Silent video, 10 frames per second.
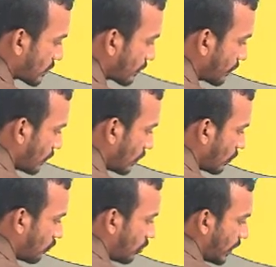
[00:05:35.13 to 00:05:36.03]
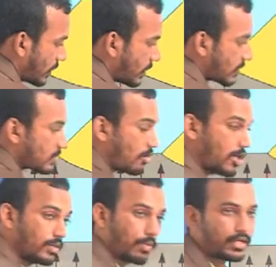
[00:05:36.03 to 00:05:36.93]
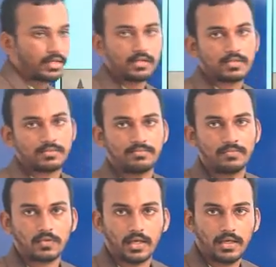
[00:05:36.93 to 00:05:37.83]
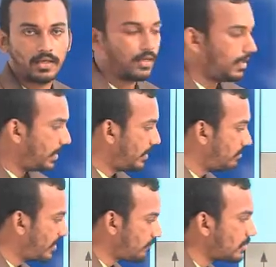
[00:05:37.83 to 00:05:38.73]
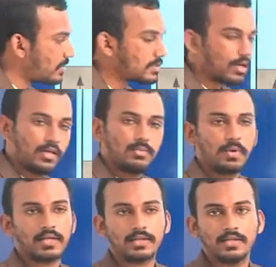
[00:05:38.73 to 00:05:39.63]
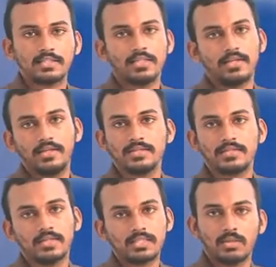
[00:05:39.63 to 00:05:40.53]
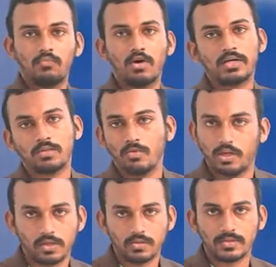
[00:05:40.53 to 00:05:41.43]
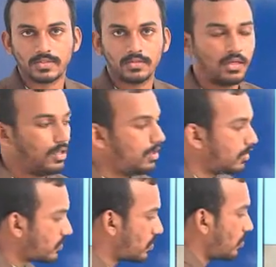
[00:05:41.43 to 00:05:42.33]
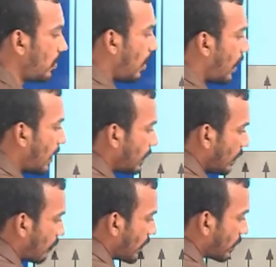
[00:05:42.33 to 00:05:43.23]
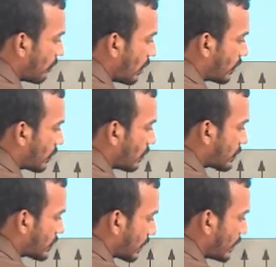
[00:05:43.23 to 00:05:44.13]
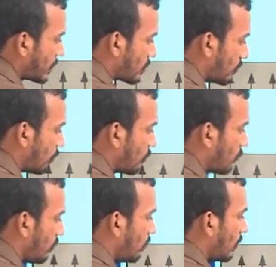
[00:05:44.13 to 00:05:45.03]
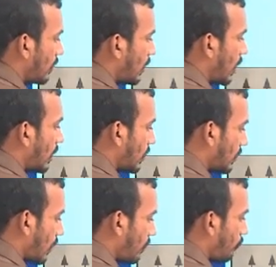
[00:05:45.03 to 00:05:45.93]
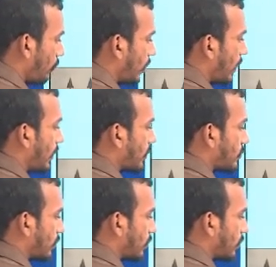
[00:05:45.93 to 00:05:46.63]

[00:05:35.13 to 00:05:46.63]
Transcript: Only the solid particles. Okay. In between the solid particles there is some water molecules. So all the water molecules tries to move in the upward direction.